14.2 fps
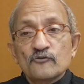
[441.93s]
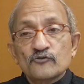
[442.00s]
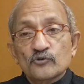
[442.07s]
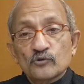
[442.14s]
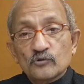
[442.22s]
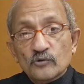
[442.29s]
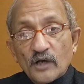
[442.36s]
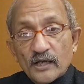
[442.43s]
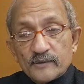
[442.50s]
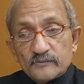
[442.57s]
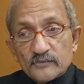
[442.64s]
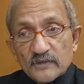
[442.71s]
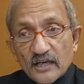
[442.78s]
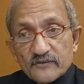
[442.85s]
So I
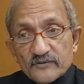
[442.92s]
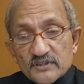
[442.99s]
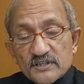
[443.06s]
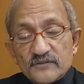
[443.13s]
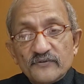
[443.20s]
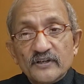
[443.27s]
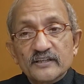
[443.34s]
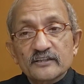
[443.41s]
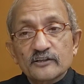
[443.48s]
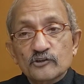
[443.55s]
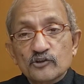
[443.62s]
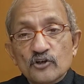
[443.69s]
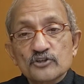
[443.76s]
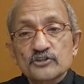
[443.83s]
am diversifying
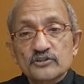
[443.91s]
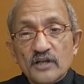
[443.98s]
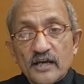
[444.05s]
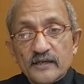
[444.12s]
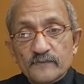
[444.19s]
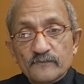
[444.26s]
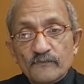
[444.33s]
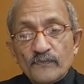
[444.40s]
across time.